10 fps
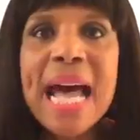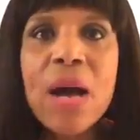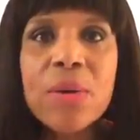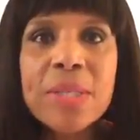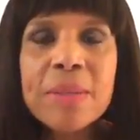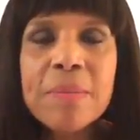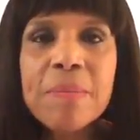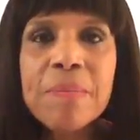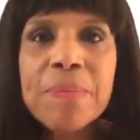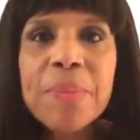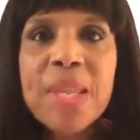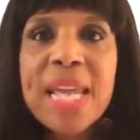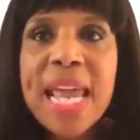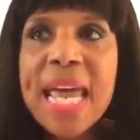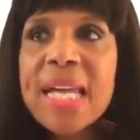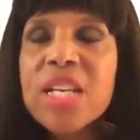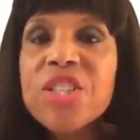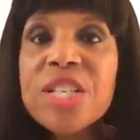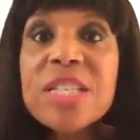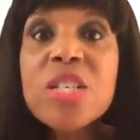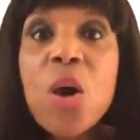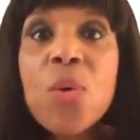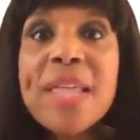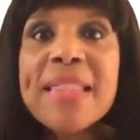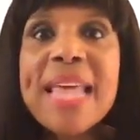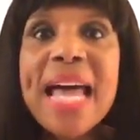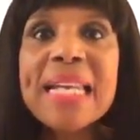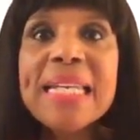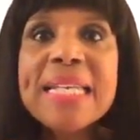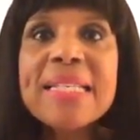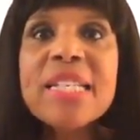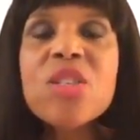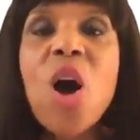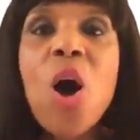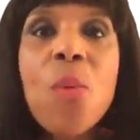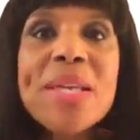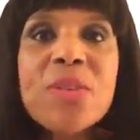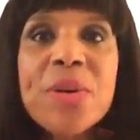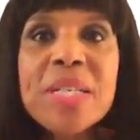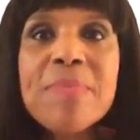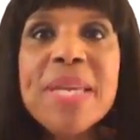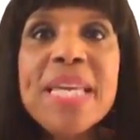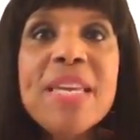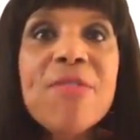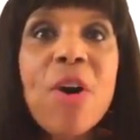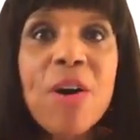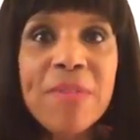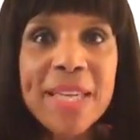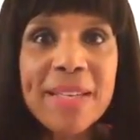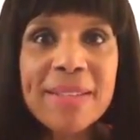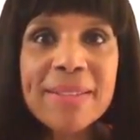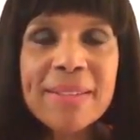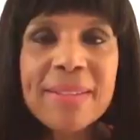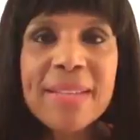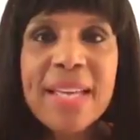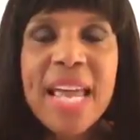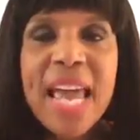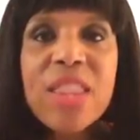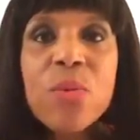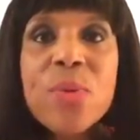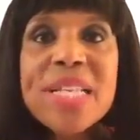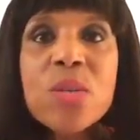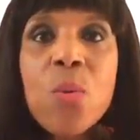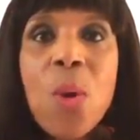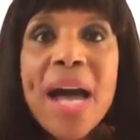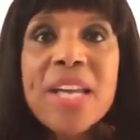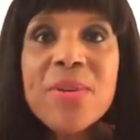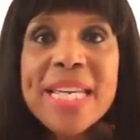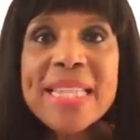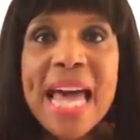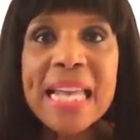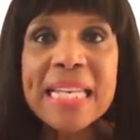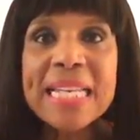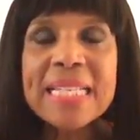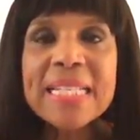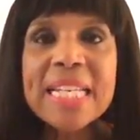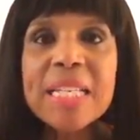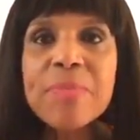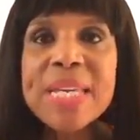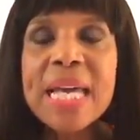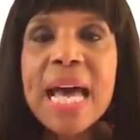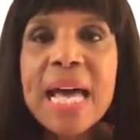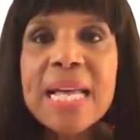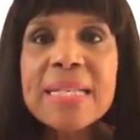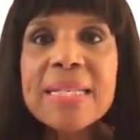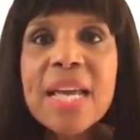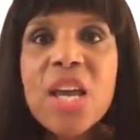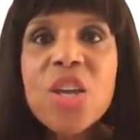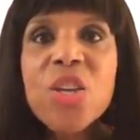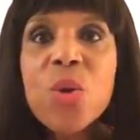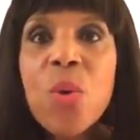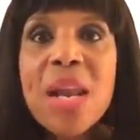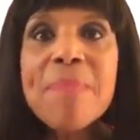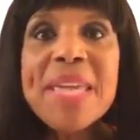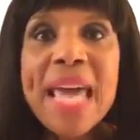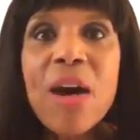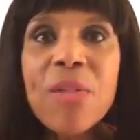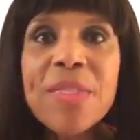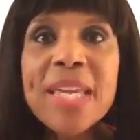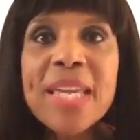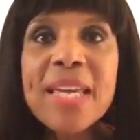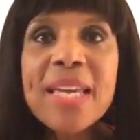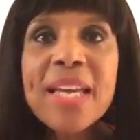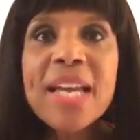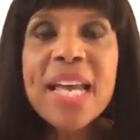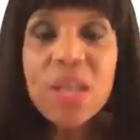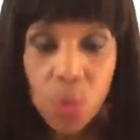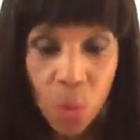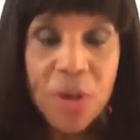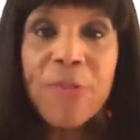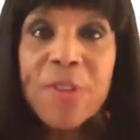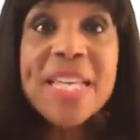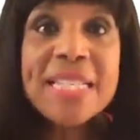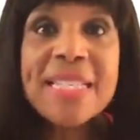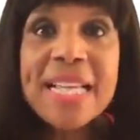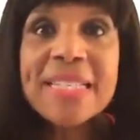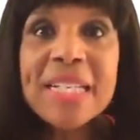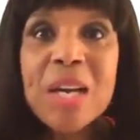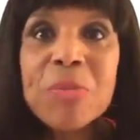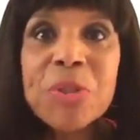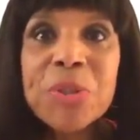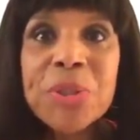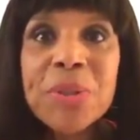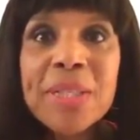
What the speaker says: out. And just know that that list is always going to be evolving. And the reason why you need that list is because you want to be healthy in order for these things to come true.